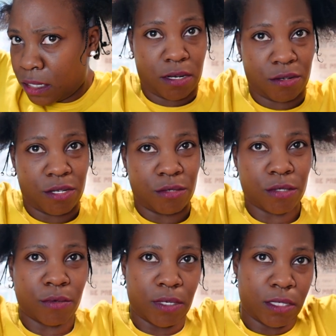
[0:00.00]
Don't use
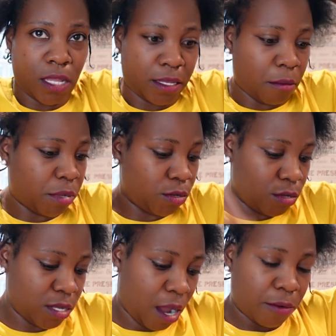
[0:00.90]
grease like the blue.
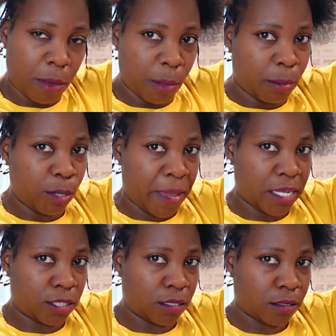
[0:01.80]
Y'all remember Blue
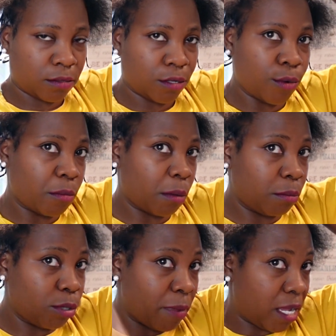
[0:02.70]
Magic? Who remember
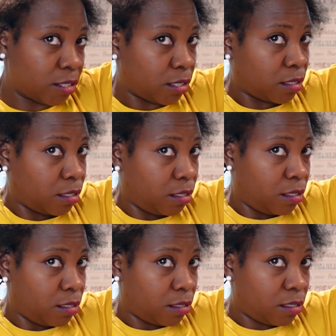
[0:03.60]
Blue Magic?
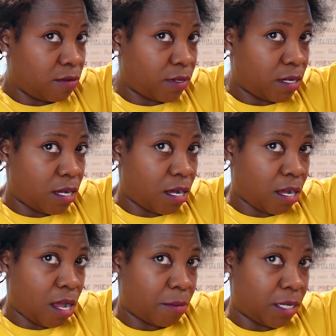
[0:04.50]
Leave a
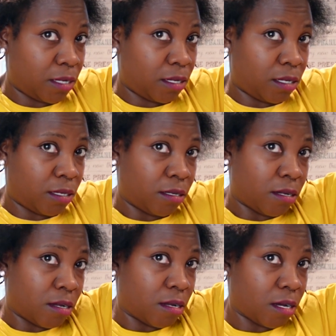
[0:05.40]
comment in
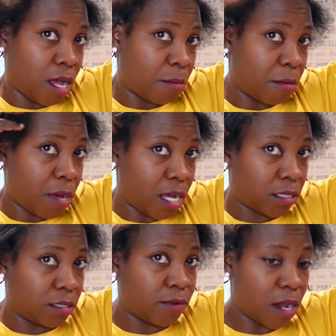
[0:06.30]
the comment
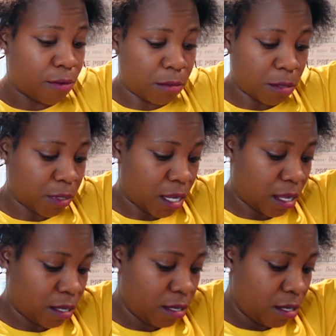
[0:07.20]
box if y'all remember that.